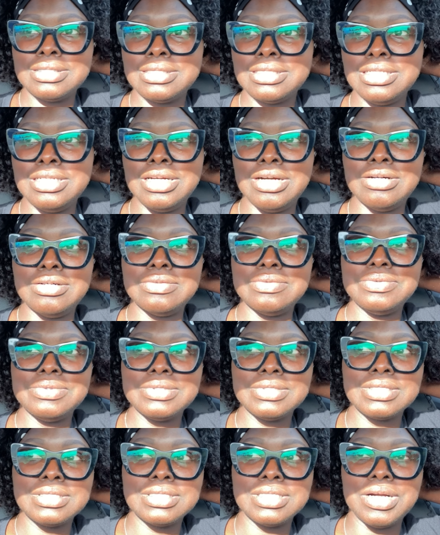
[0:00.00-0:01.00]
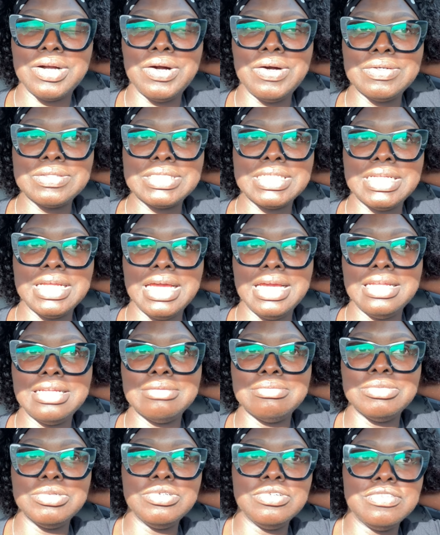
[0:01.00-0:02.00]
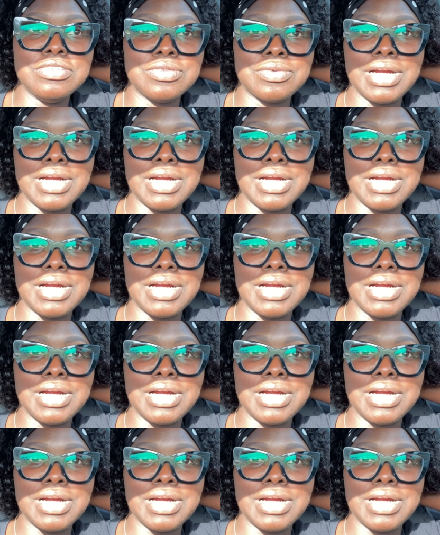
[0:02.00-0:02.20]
you know, alternate and move